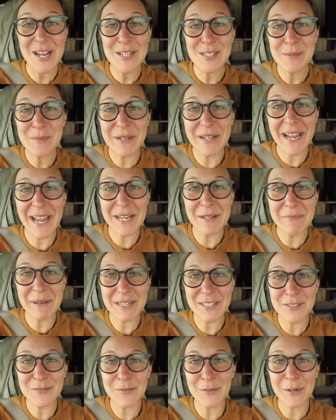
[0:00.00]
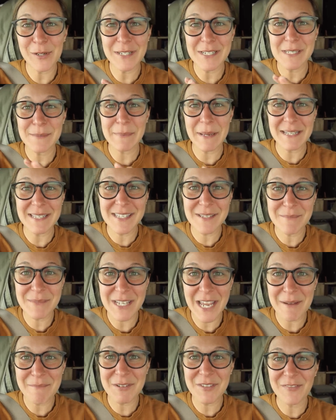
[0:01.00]
so we are headed back to Florida to spend some
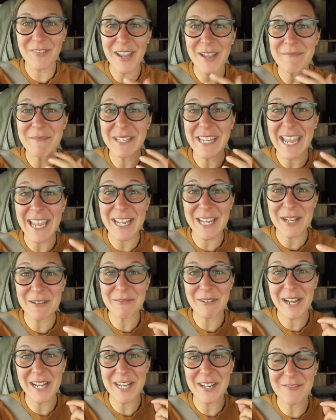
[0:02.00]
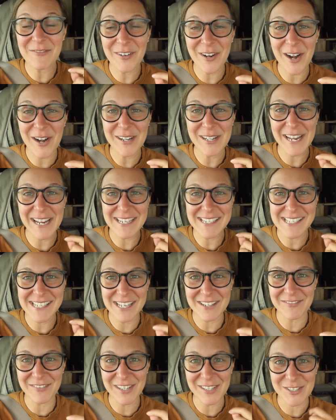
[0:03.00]
time with family and get ready for our next
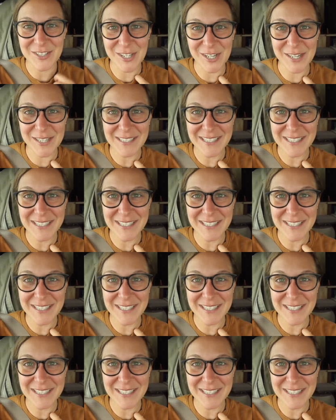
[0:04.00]
adventure.